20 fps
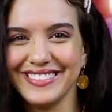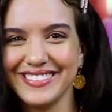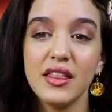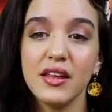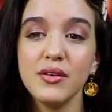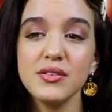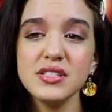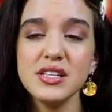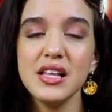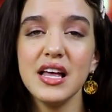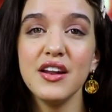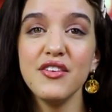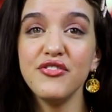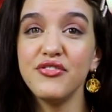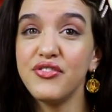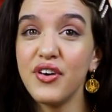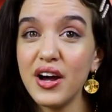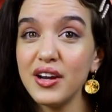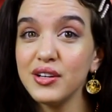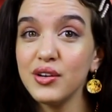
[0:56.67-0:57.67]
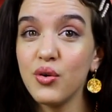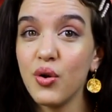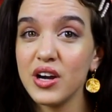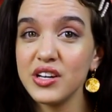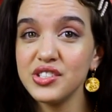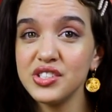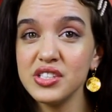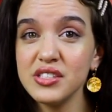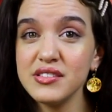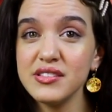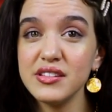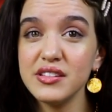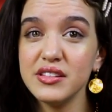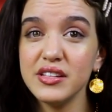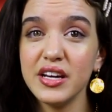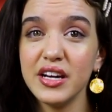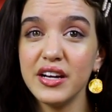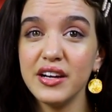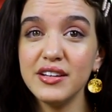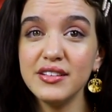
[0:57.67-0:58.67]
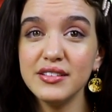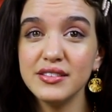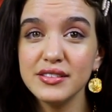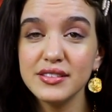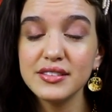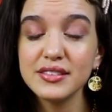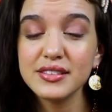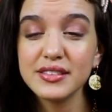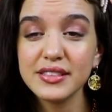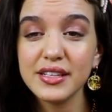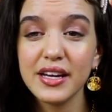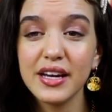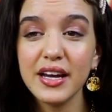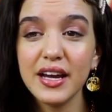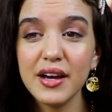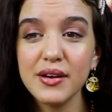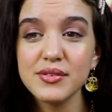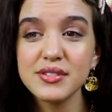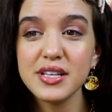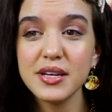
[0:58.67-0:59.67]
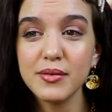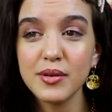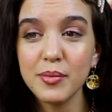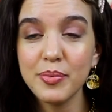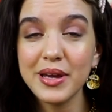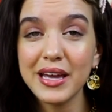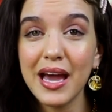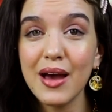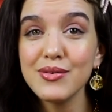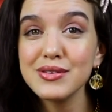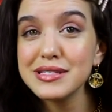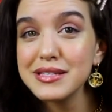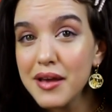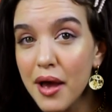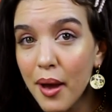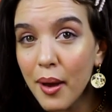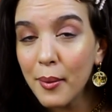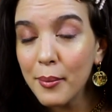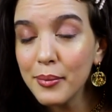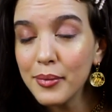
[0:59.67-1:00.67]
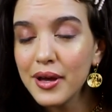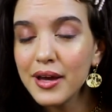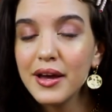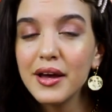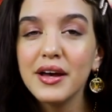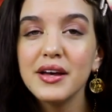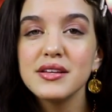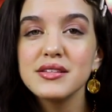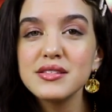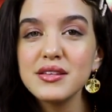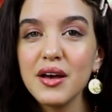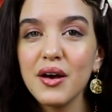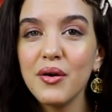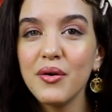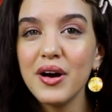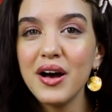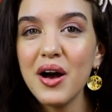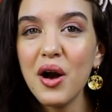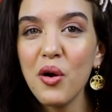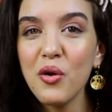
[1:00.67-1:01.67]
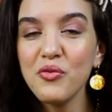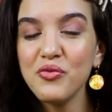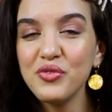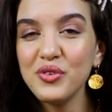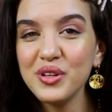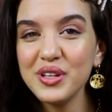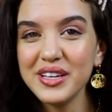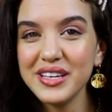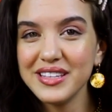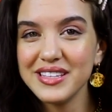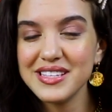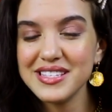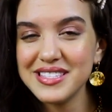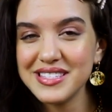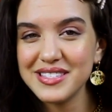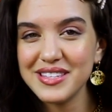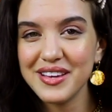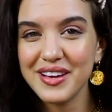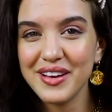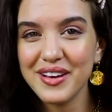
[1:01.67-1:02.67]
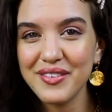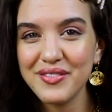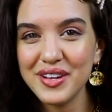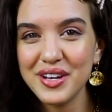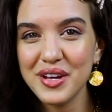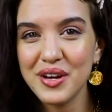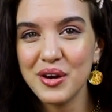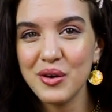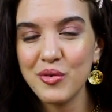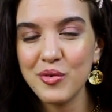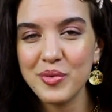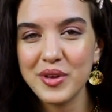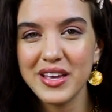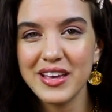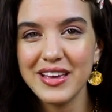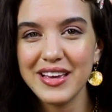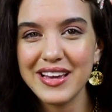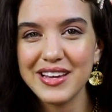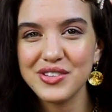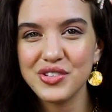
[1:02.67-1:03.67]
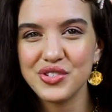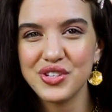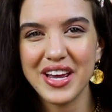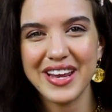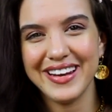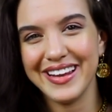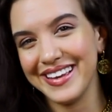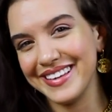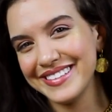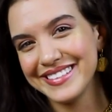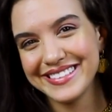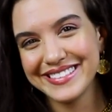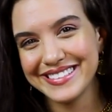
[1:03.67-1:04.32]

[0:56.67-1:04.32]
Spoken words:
There was a lot of fun questions in there. Yeah, I was able to pick out some. So hopefully this video will be entertaining